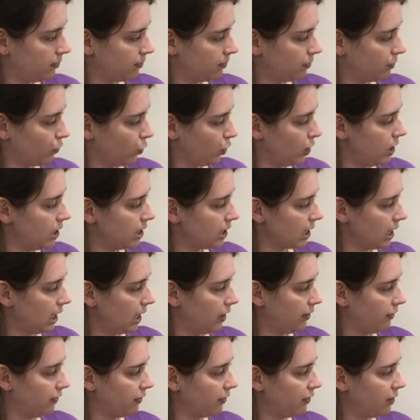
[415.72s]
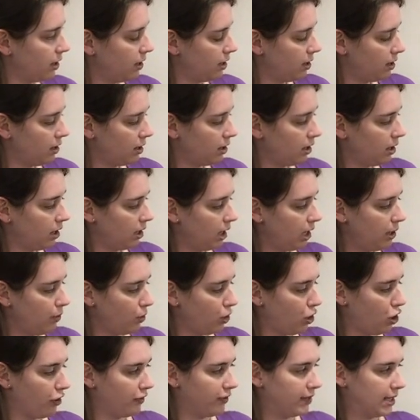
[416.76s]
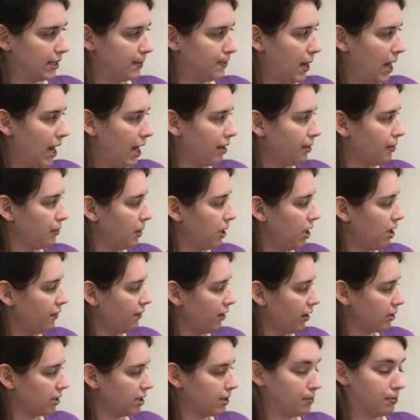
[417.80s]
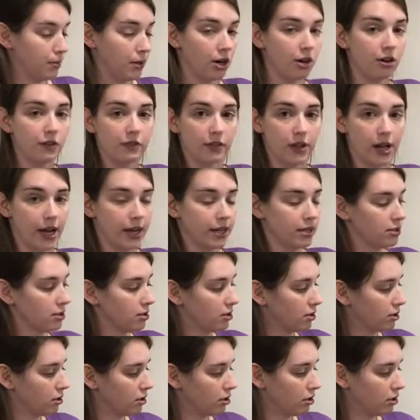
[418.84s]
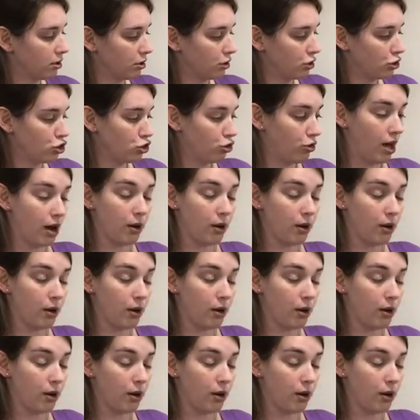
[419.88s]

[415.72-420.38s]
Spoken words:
Well, he went off his path, but he found some butterflies. So that